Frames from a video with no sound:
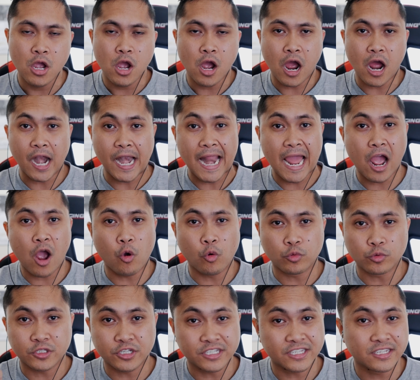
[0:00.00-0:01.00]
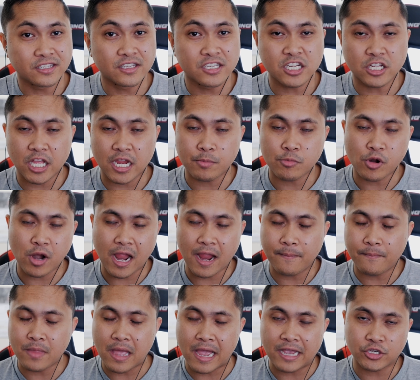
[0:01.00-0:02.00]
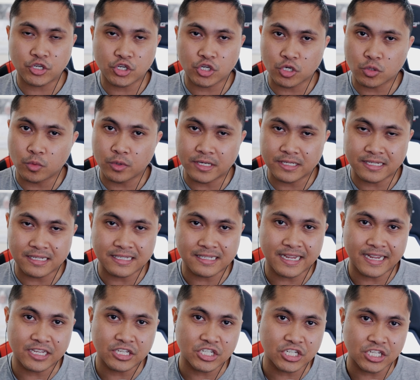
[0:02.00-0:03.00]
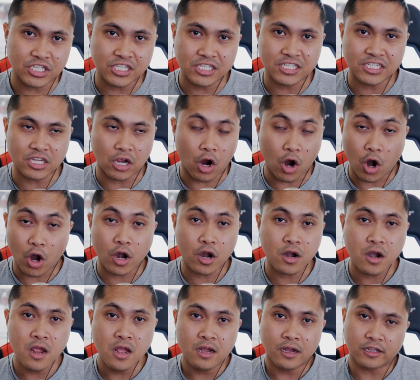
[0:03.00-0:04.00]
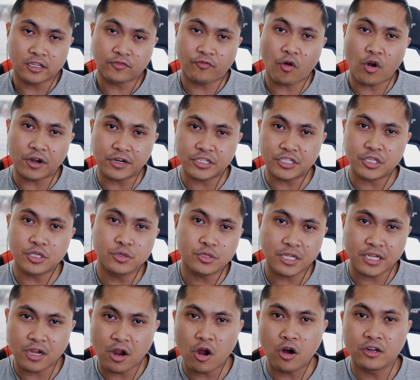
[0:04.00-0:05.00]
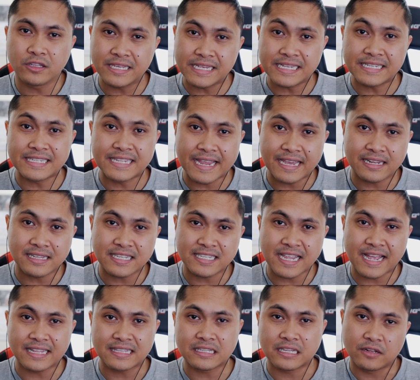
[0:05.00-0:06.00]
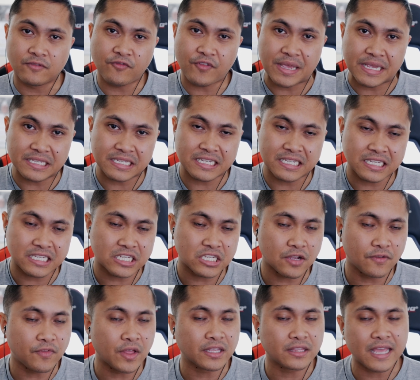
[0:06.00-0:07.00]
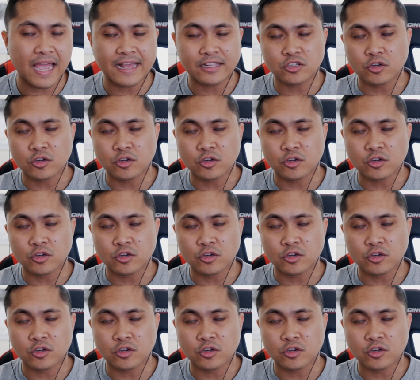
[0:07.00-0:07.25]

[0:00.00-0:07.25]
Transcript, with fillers: Uh, now, just a disclaimer, I am not sure what his intentions are as far as using all these data sets and faces and stuff like that.